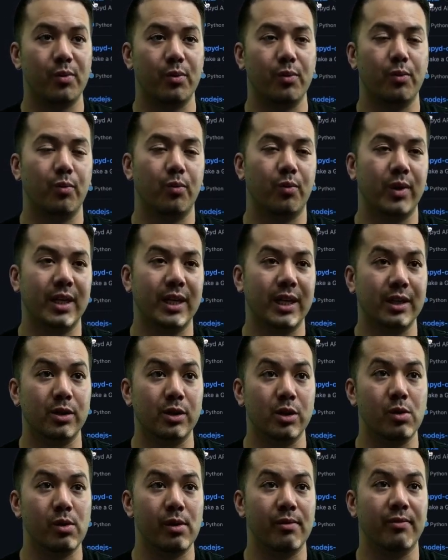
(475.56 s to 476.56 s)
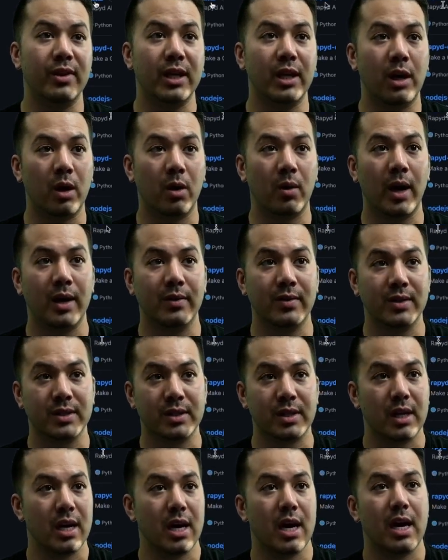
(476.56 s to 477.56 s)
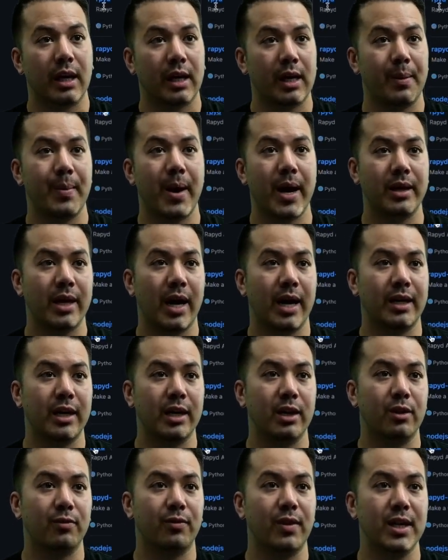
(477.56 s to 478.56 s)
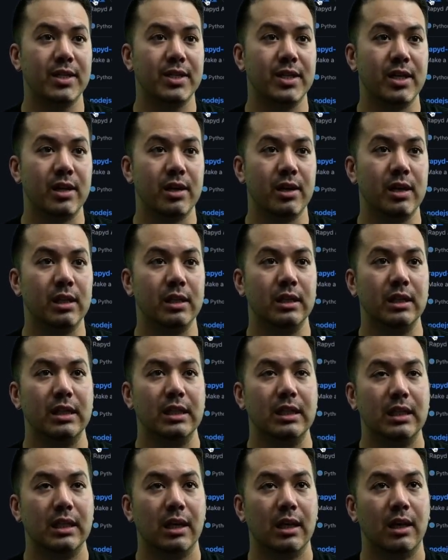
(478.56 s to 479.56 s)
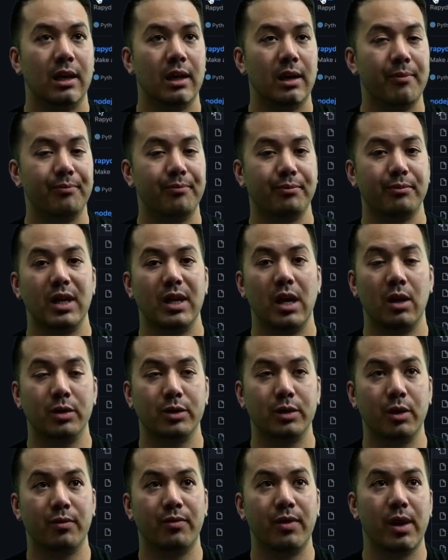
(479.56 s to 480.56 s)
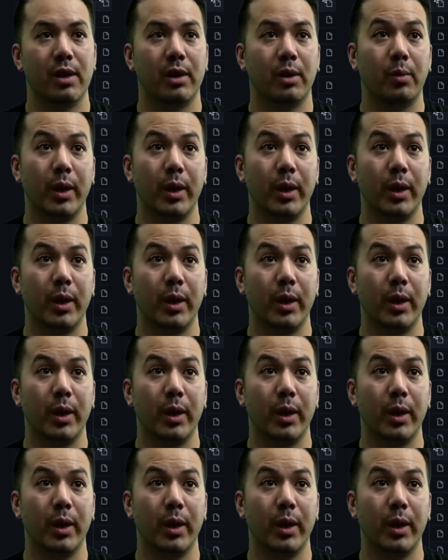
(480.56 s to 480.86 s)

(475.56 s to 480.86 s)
We did do a video on this command line interface here. Also a very quick